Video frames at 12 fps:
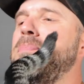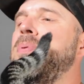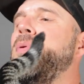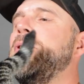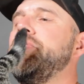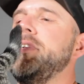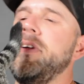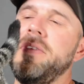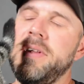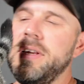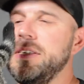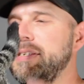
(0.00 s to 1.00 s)
portion
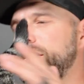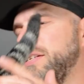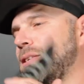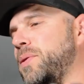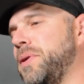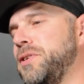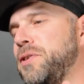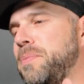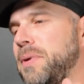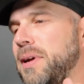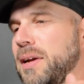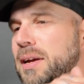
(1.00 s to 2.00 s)
of this is going to
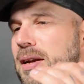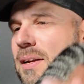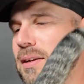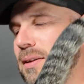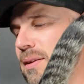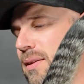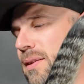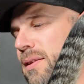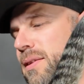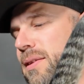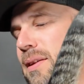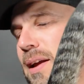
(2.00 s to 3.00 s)
be,
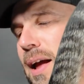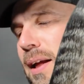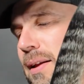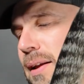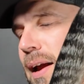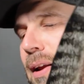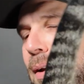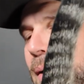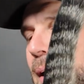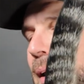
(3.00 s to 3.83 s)
yeah, I know,